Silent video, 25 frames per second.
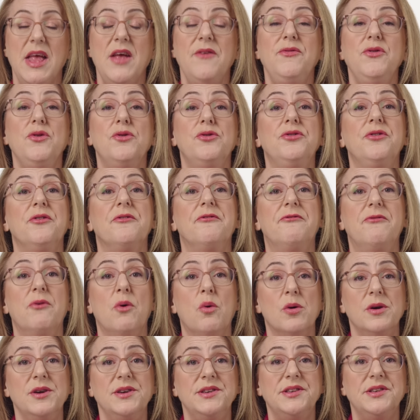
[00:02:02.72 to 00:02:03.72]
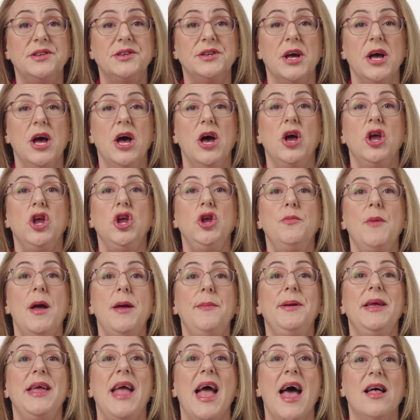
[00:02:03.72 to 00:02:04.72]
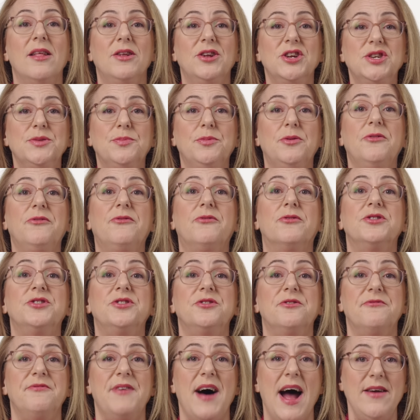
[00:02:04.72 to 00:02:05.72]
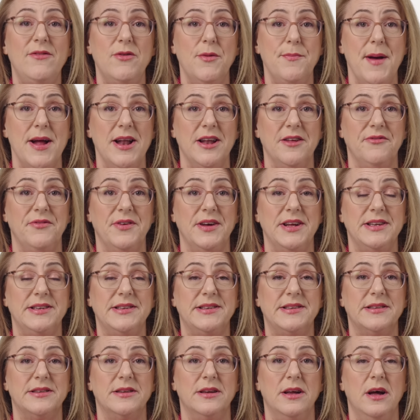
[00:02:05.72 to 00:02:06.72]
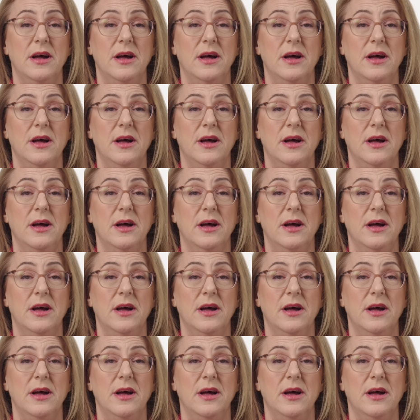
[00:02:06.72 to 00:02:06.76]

If you're divorced, you may be eligible for survivor benefits,